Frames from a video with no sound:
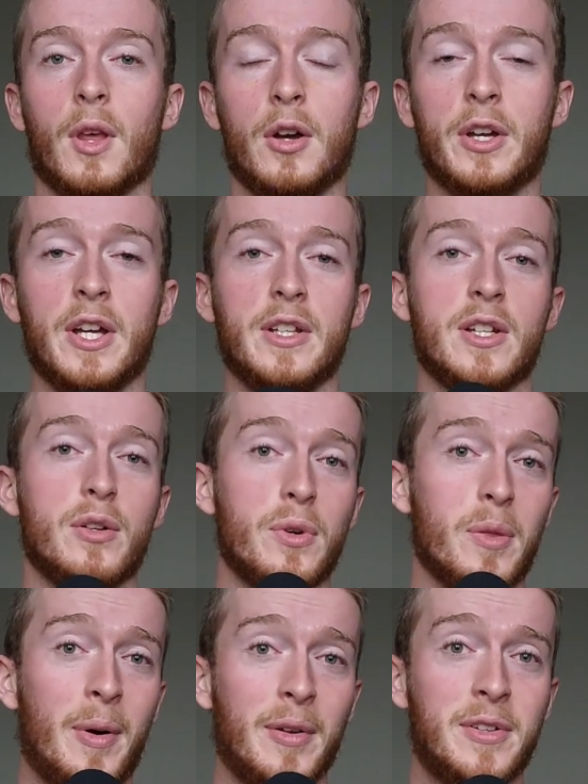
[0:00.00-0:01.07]
Okay, so with
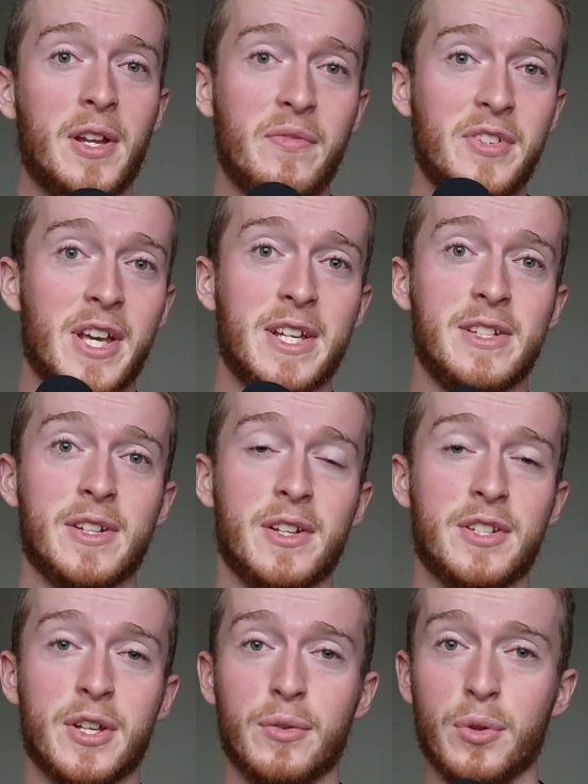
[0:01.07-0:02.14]
about 7 days
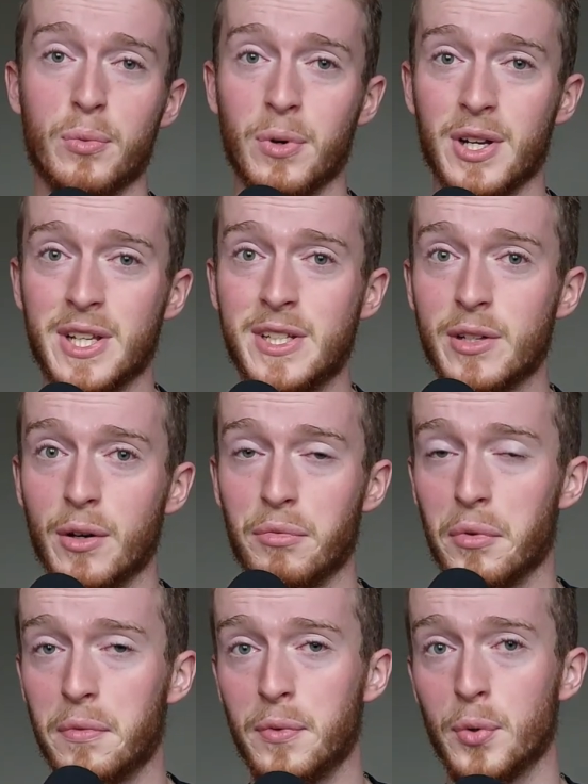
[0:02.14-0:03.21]
until the release of the
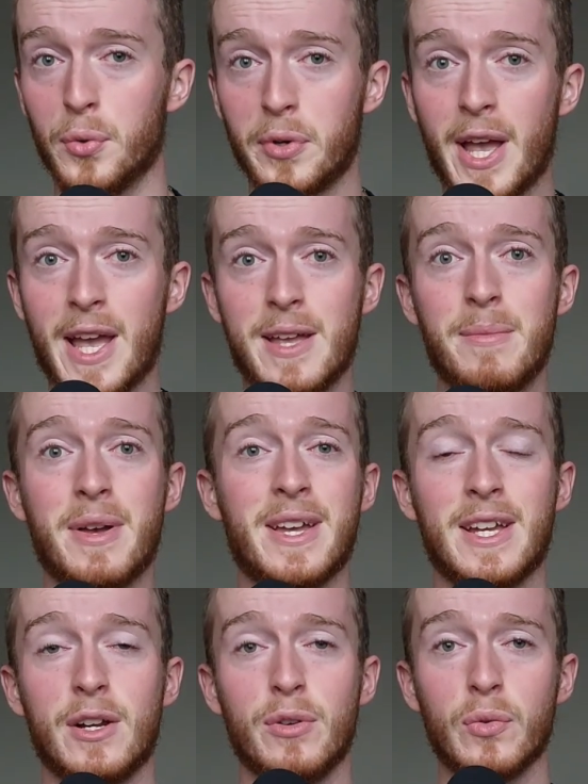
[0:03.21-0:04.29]
full game,
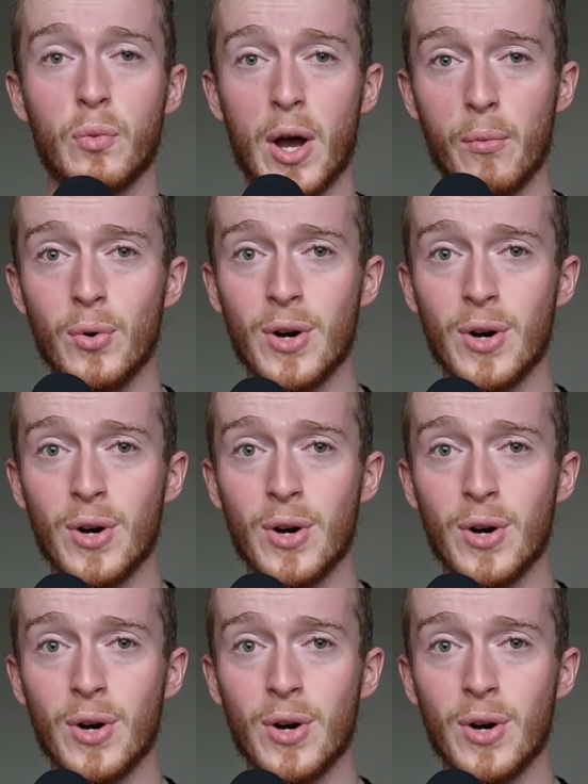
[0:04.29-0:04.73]
here is where we're